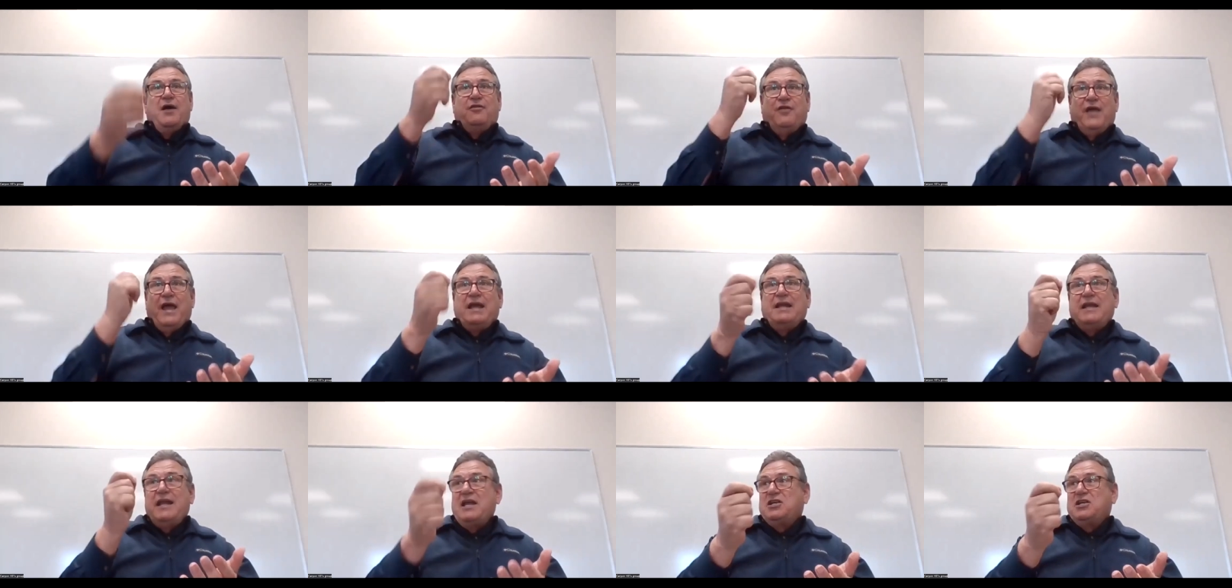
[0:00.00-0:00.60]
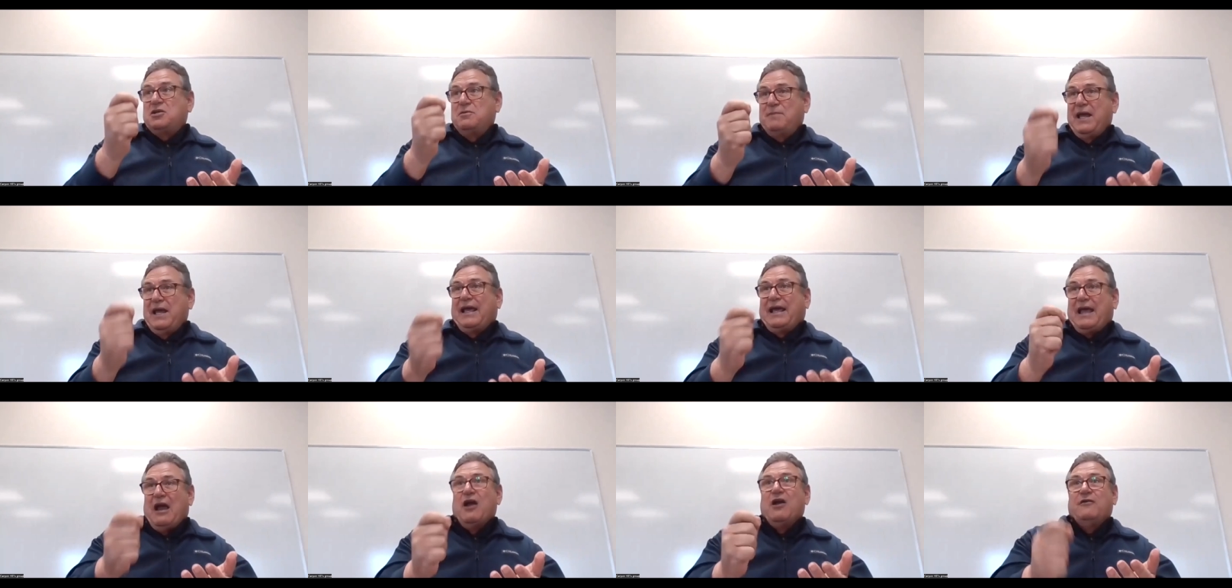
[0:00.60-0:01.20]
They need to be
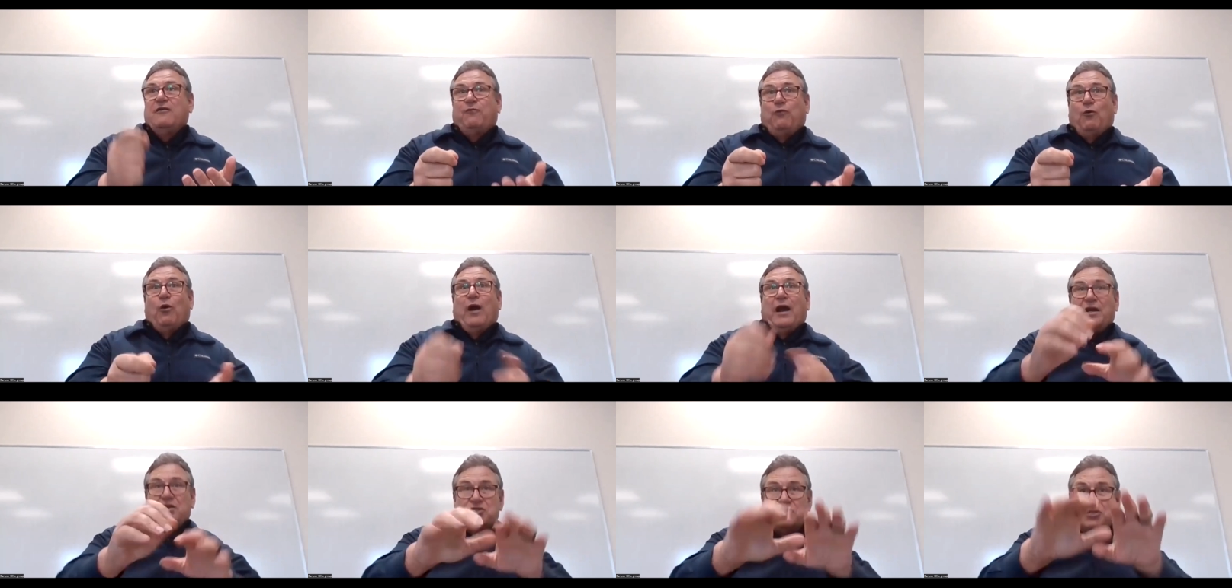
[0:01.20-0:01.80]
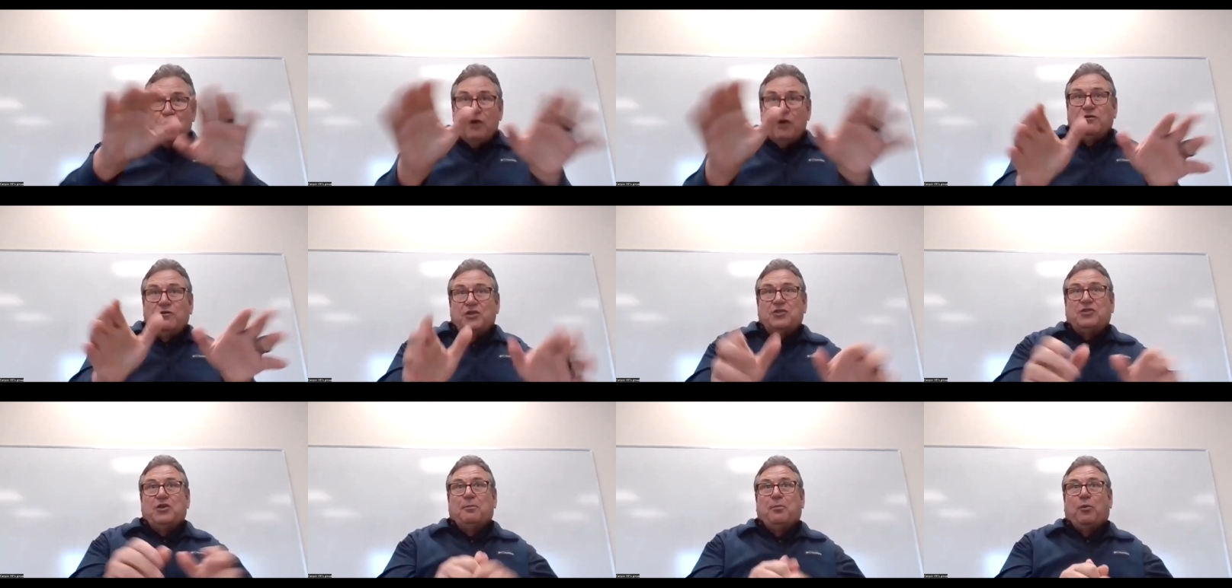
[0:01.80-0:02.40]
cared for and
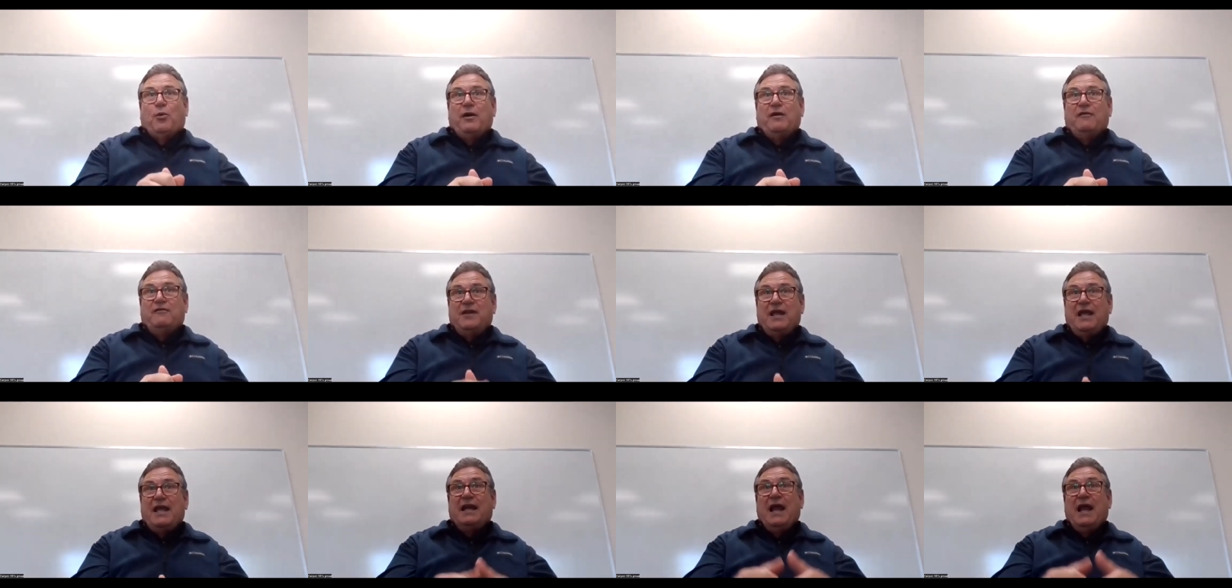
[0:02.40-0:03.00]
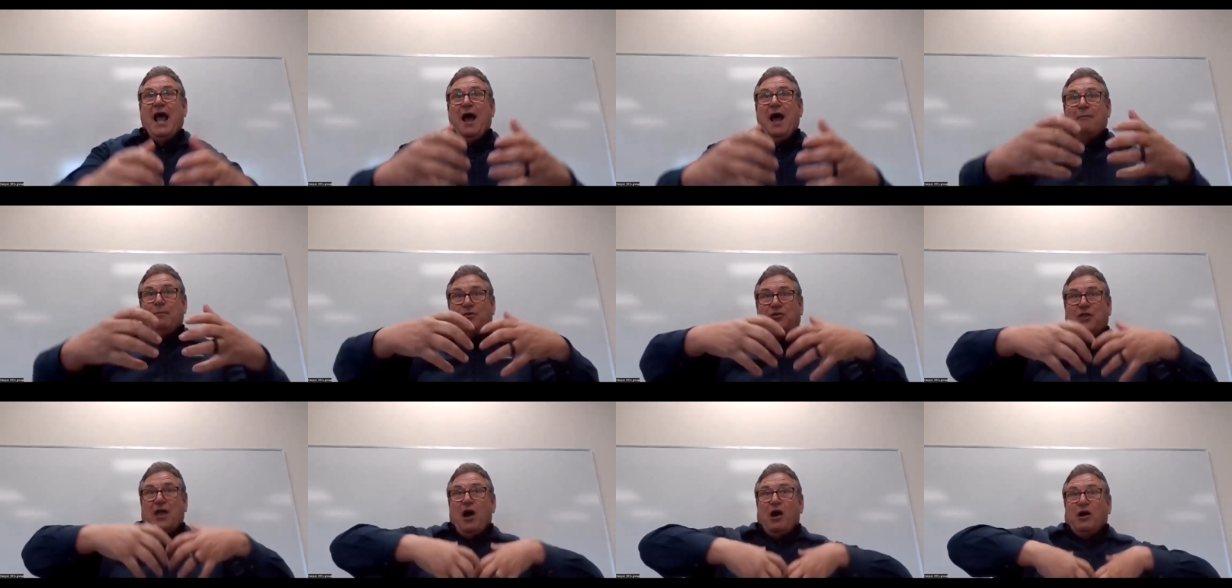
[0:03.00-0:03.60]
served at their point of need,
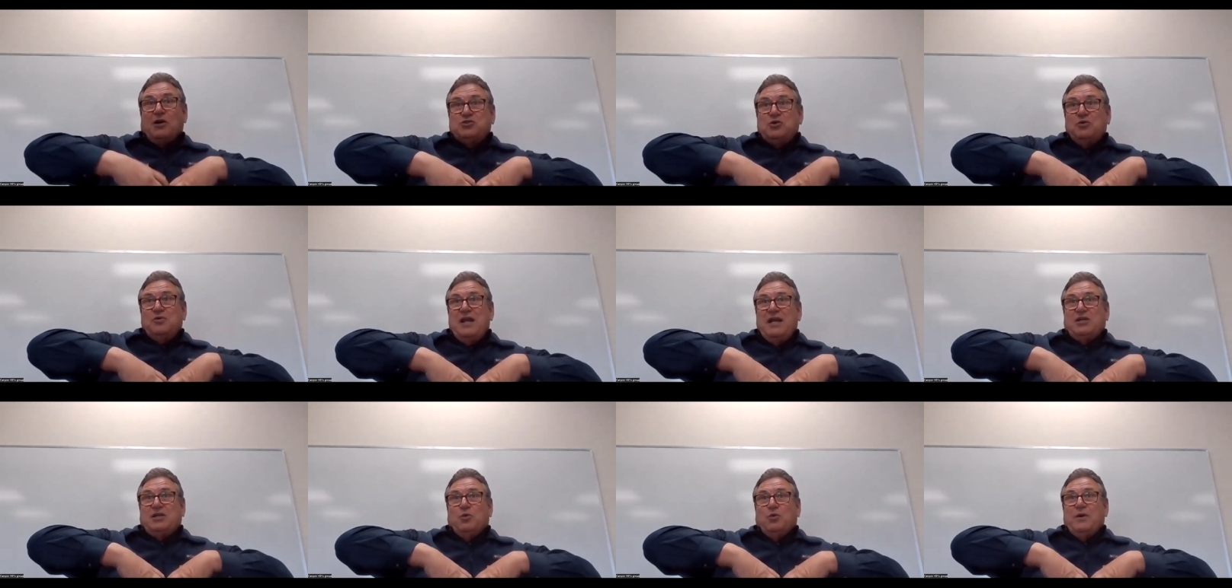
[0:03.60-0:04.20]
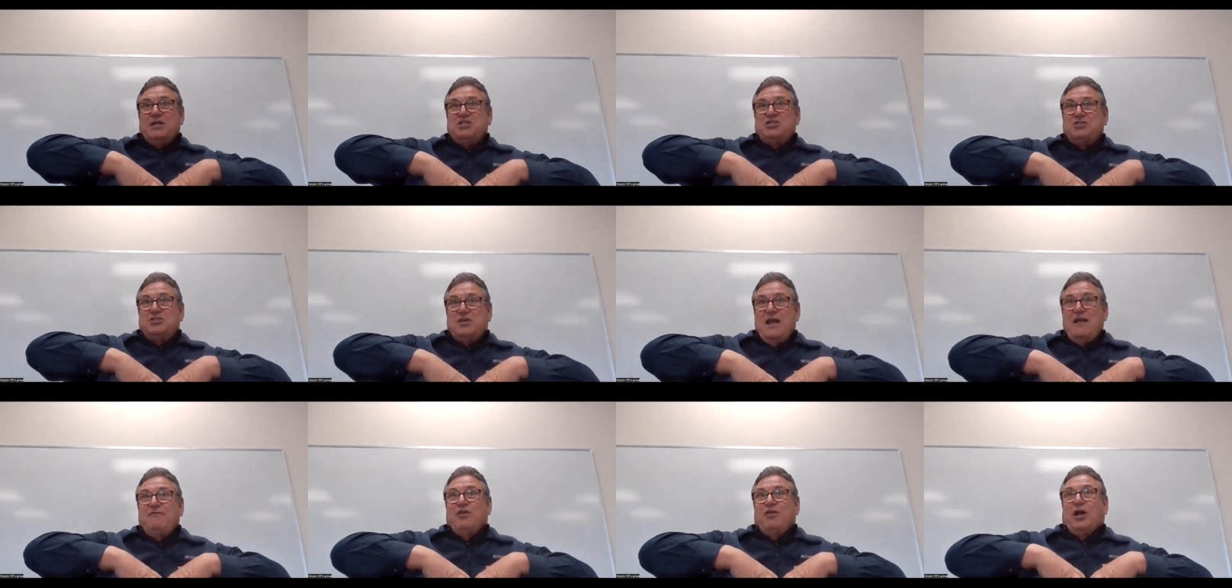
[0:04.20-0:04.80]
but they also need to
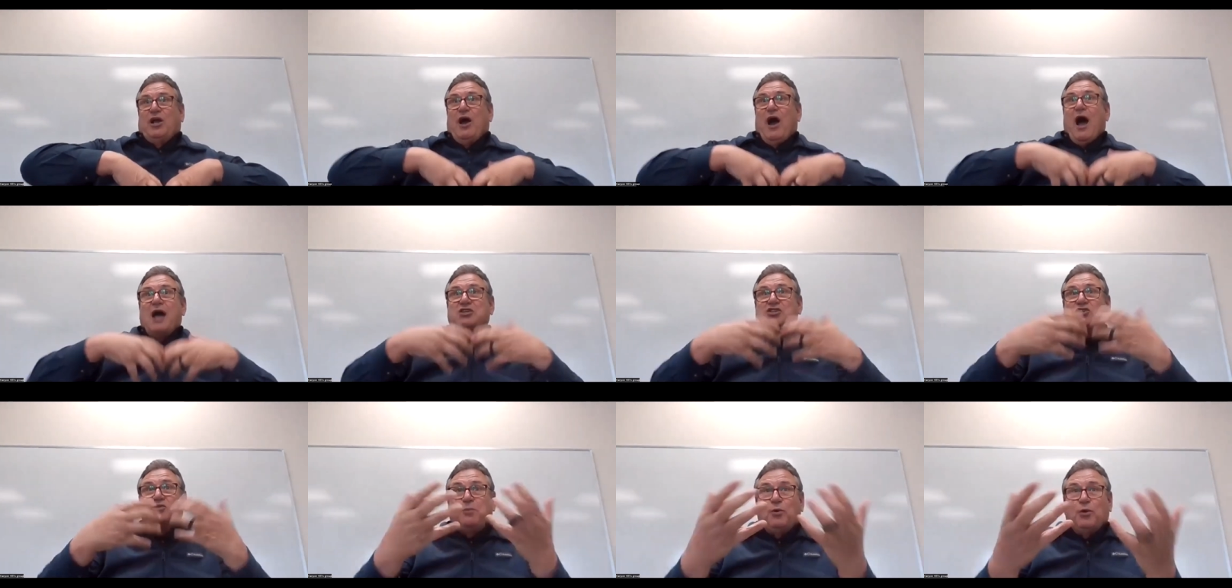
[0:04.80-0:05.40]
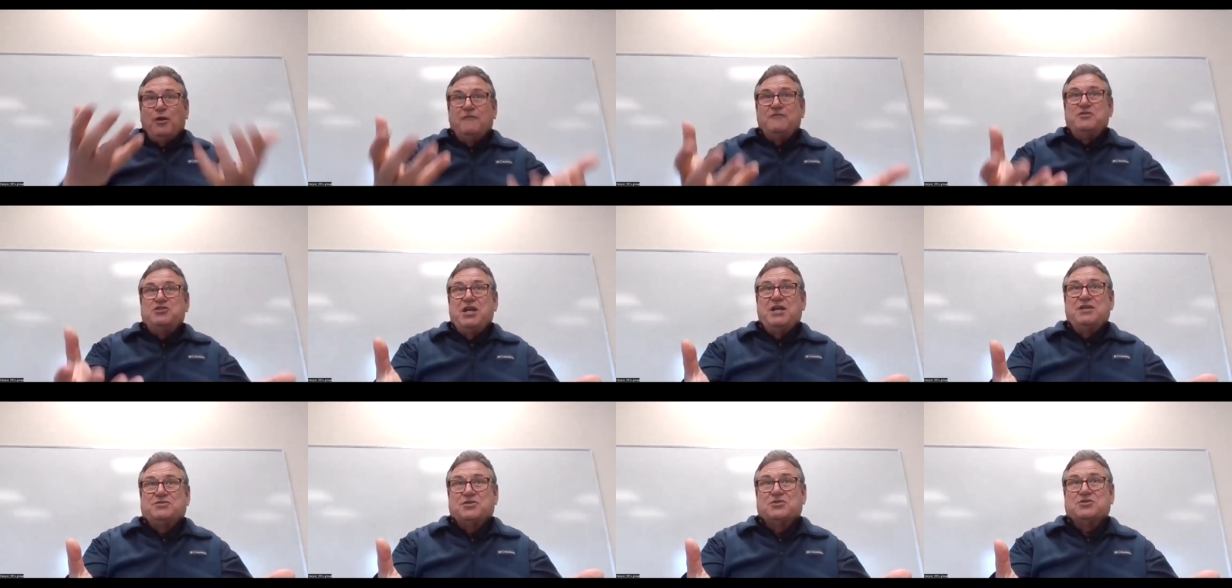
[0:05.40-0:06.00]
receive the gospel of
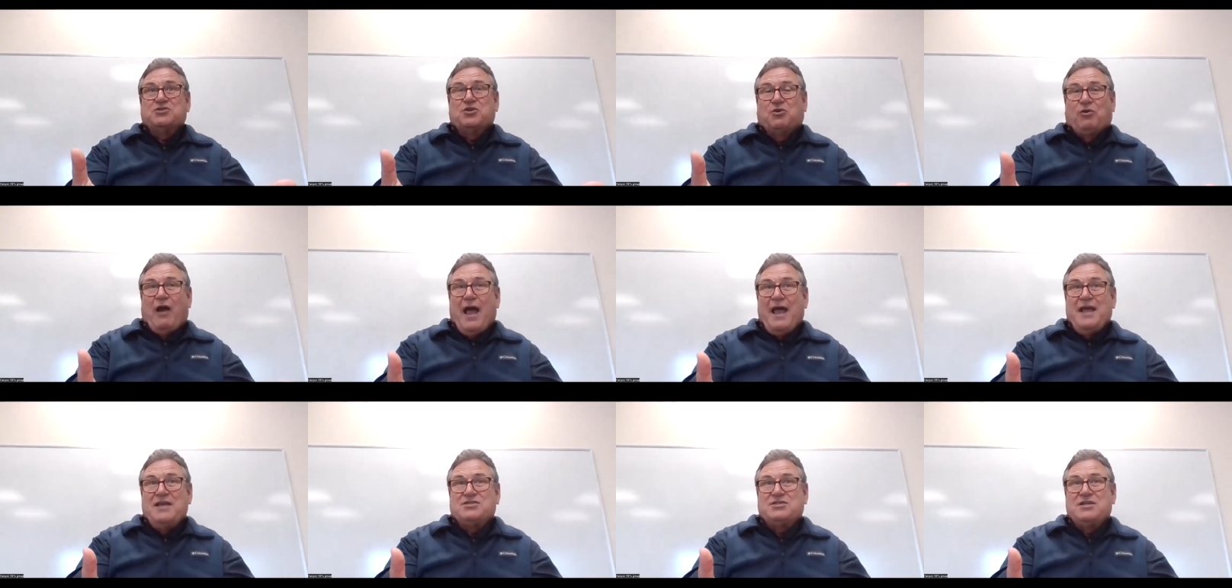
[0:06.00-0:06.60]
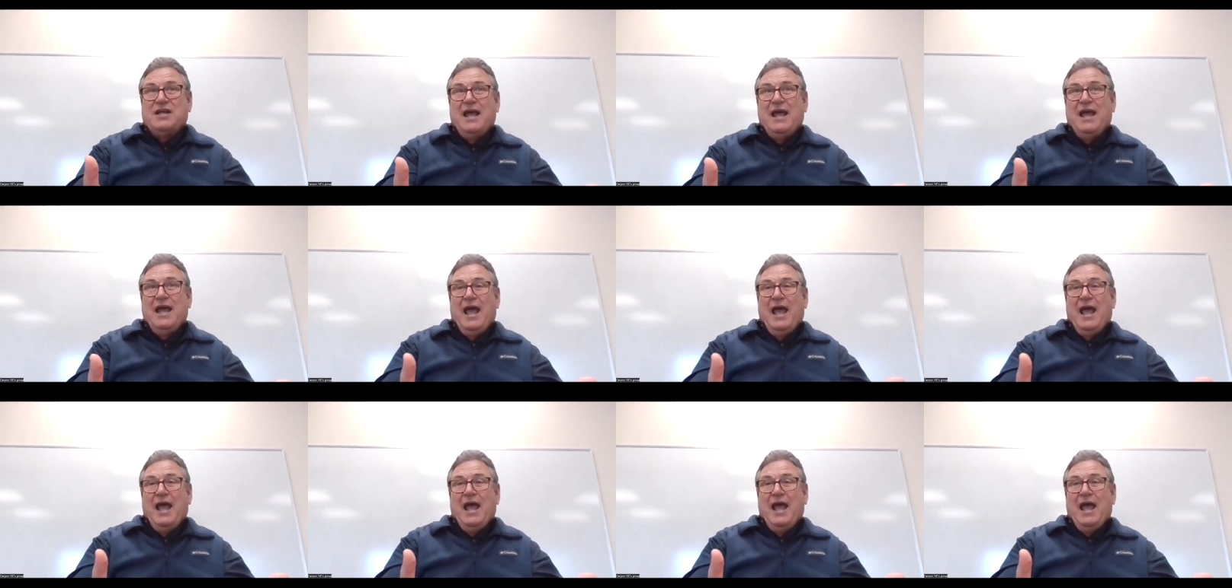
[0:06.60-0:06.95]
Jesus Christ.